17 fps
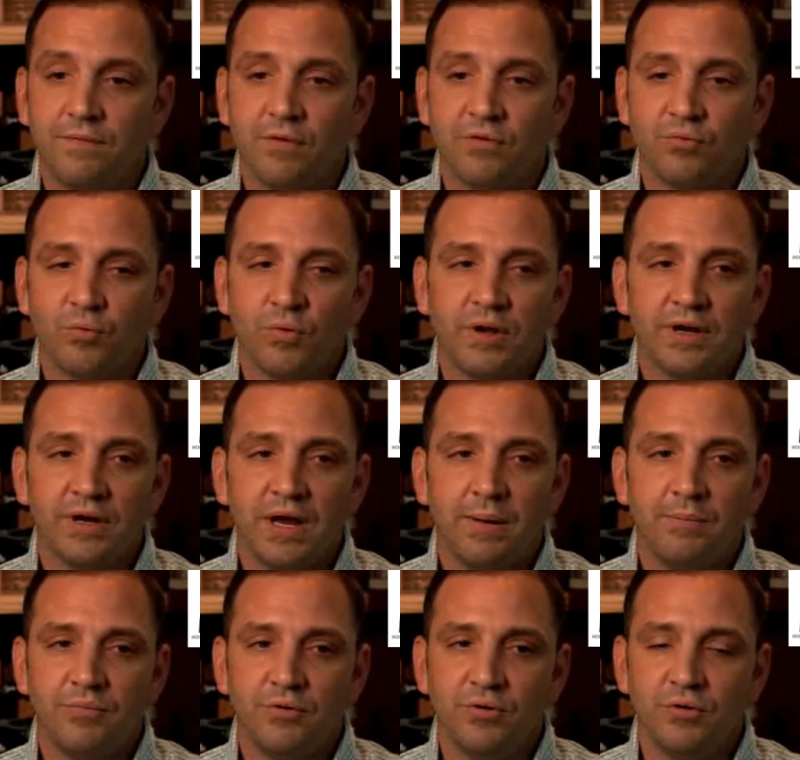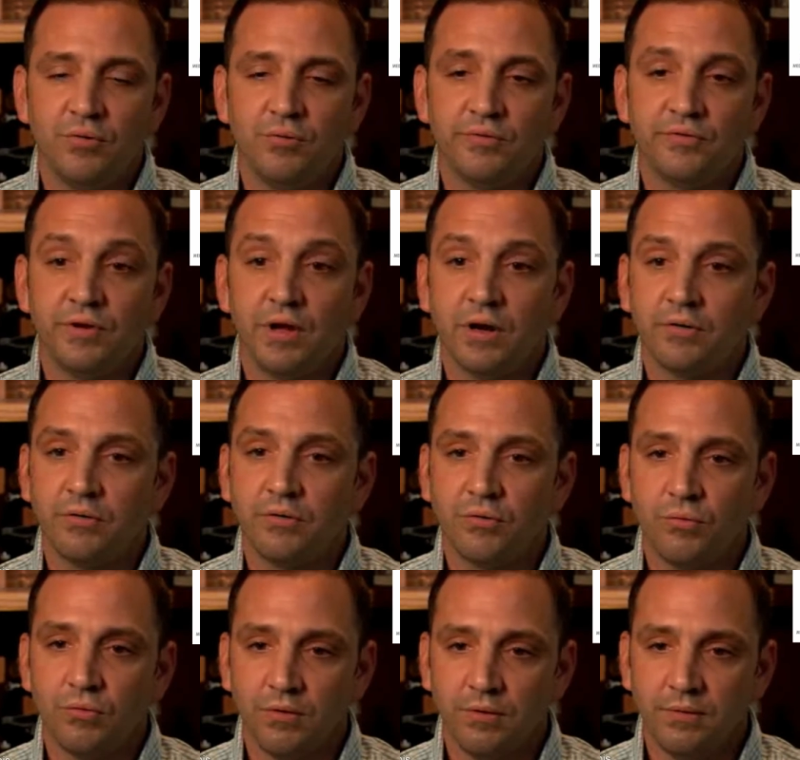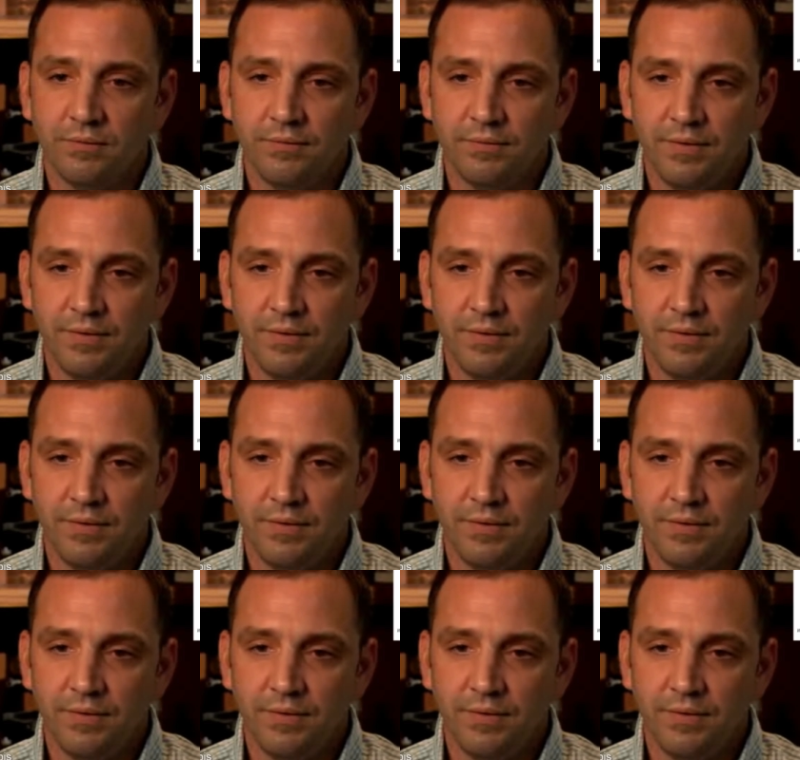First one I came to was Doctor Dorn.